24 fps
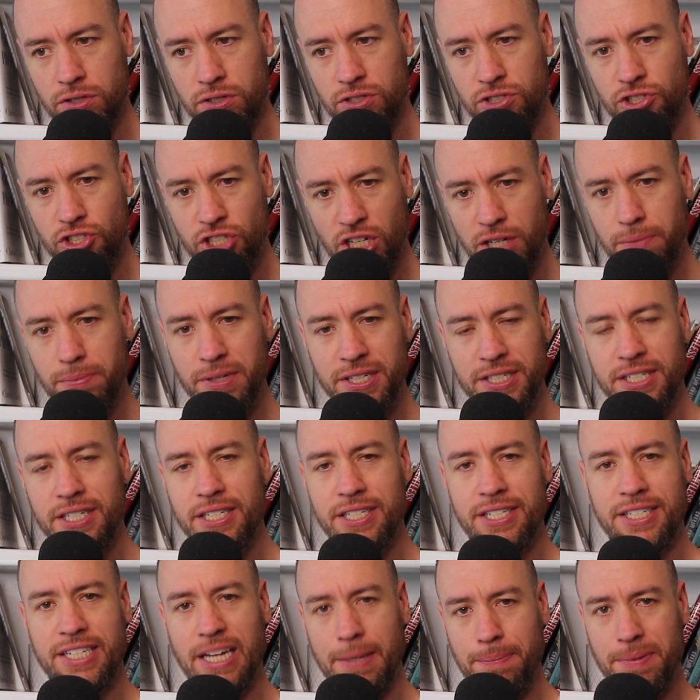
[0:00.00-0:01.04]
should be
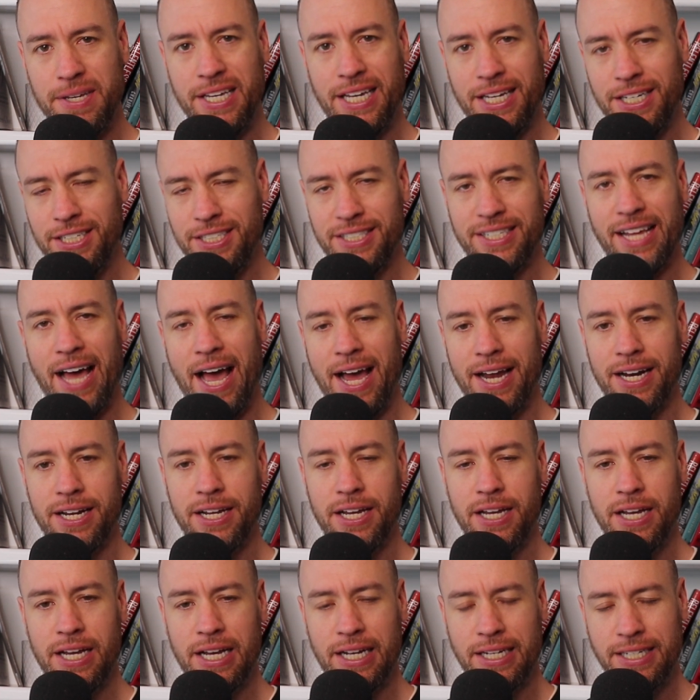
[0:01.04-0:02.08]
dipping into that
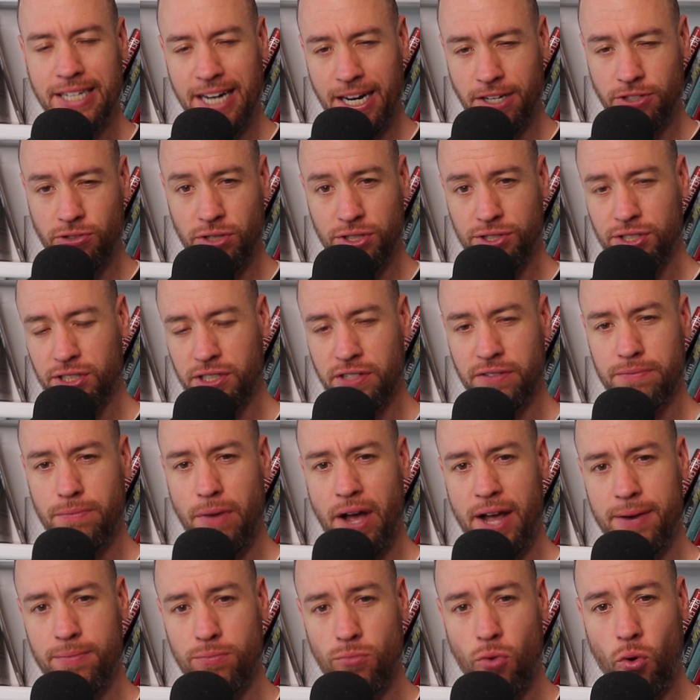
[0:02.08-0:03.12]
characteristic of
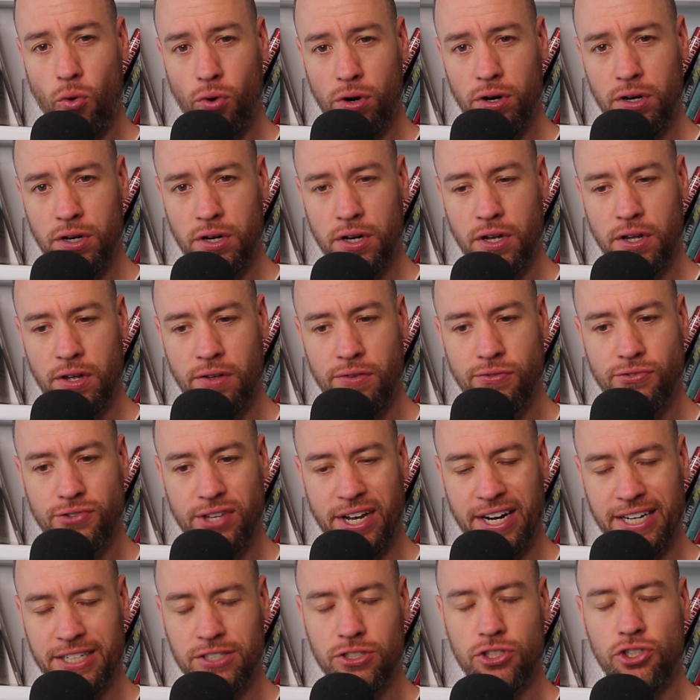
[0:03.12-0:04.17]
mine more so
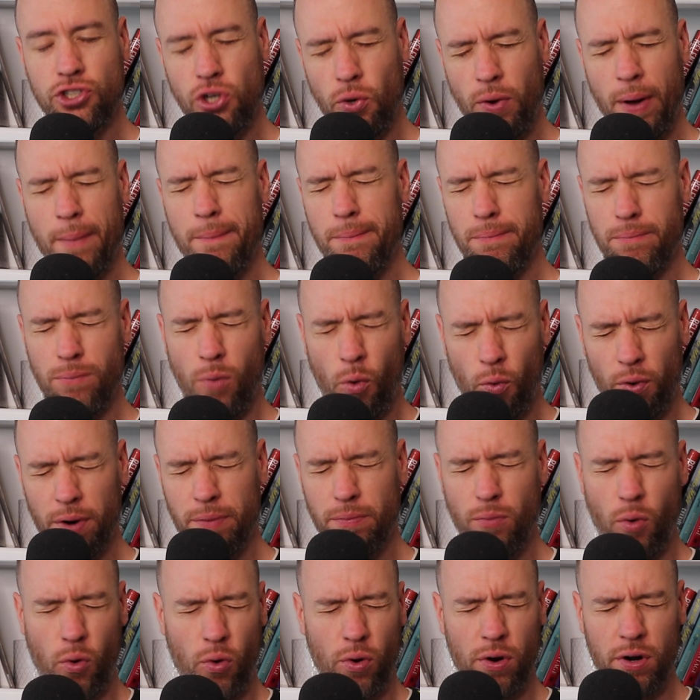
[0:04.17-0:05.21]
that I can show up more and
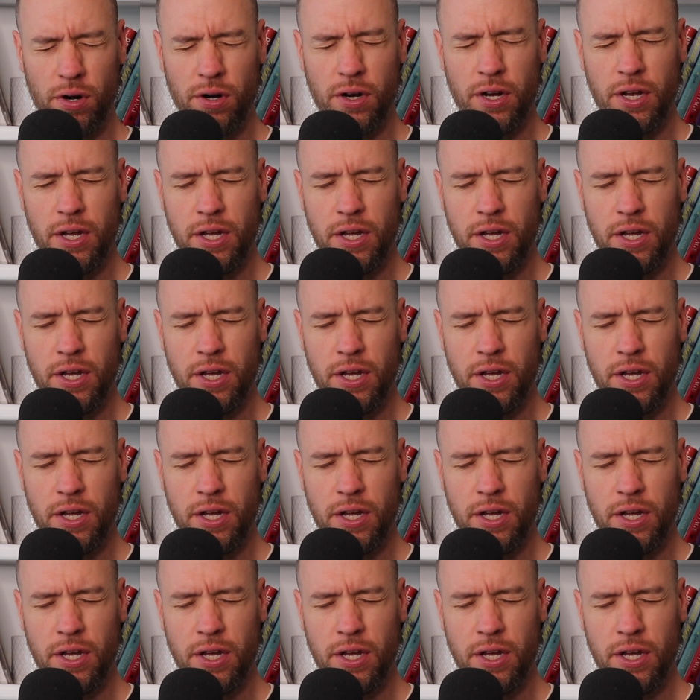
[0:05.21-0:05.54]
more